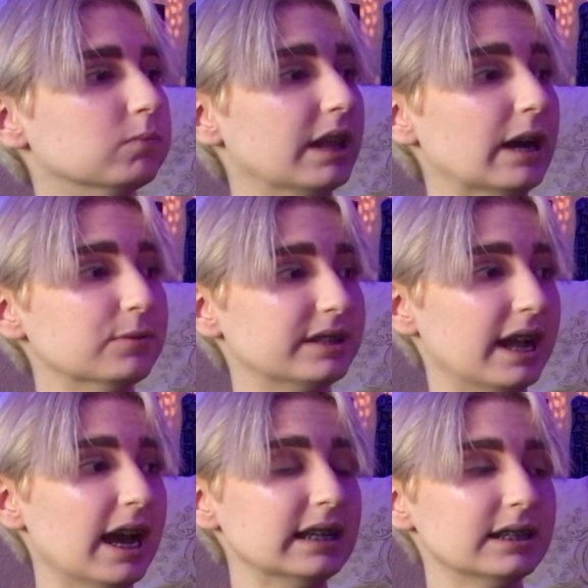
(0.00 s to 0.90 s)
that was
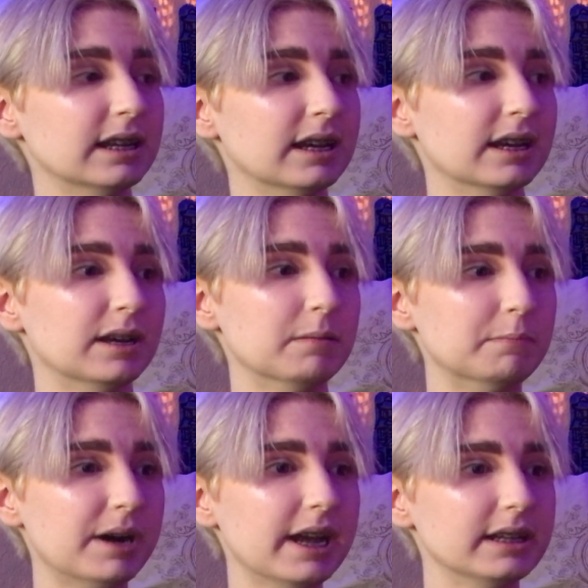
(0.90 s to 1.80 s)
that.
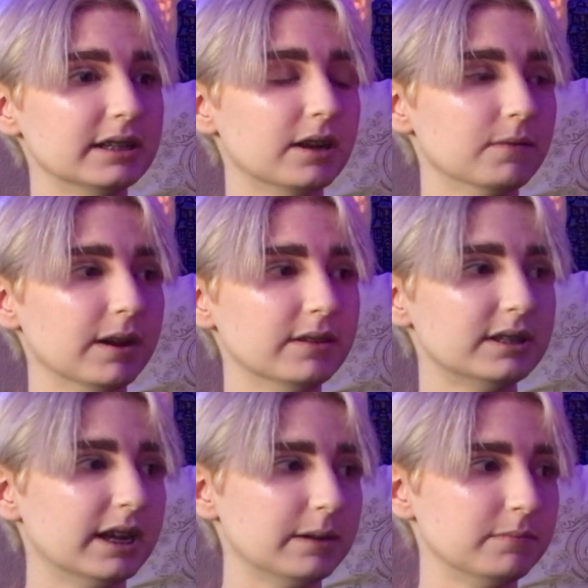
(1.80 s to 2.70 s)
But around the
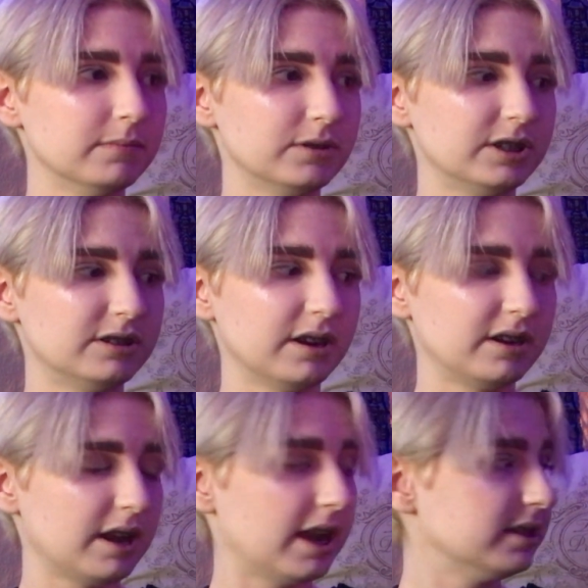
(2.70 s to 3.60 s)
time she
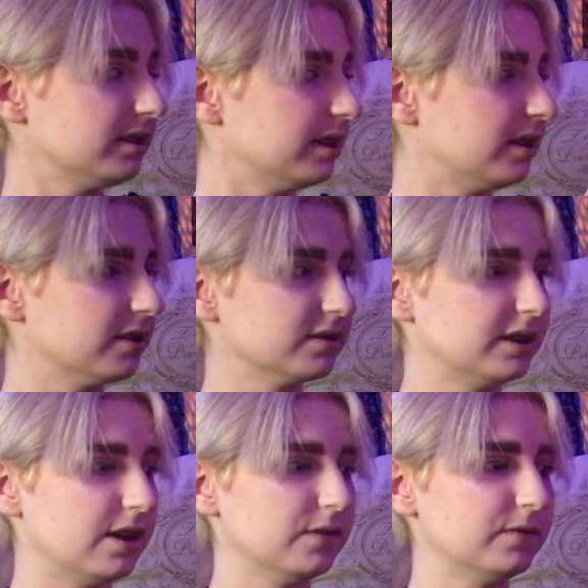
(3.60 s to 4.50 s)
started isolating
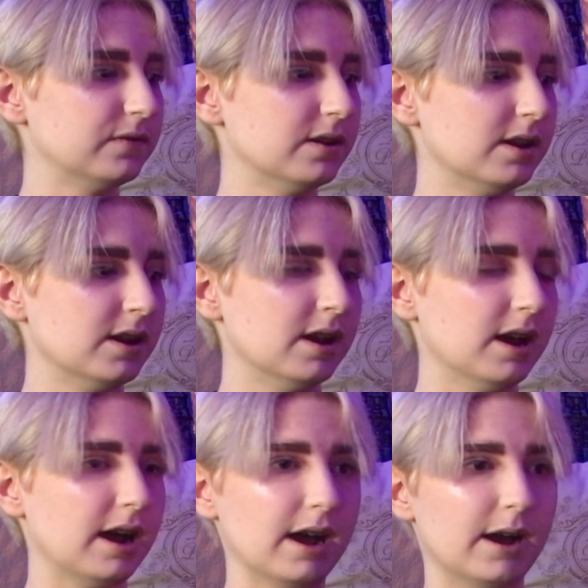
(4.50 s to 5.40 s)
herself,
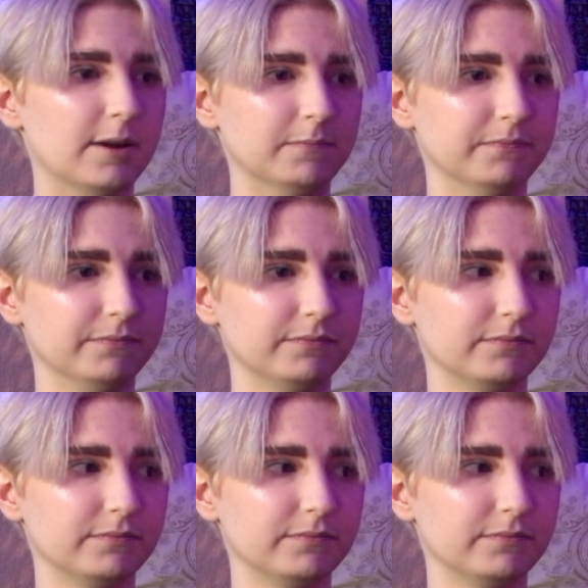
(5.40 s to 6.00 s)
um,